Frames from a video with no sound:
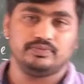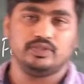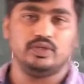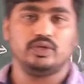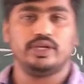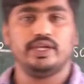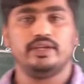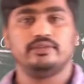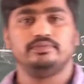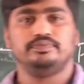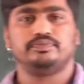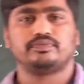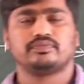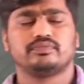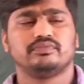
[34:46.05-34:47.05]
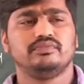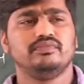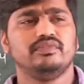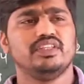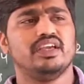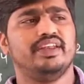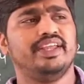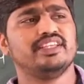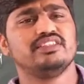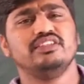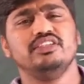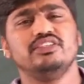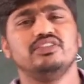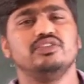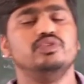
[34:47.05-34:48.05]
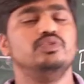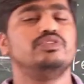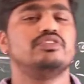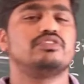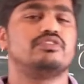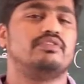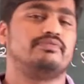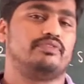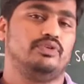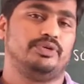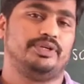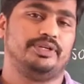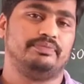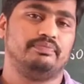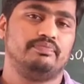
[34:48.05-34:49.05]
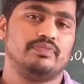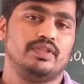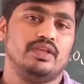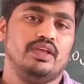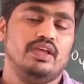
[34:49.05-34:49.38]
Okay, next is uses of chlorine.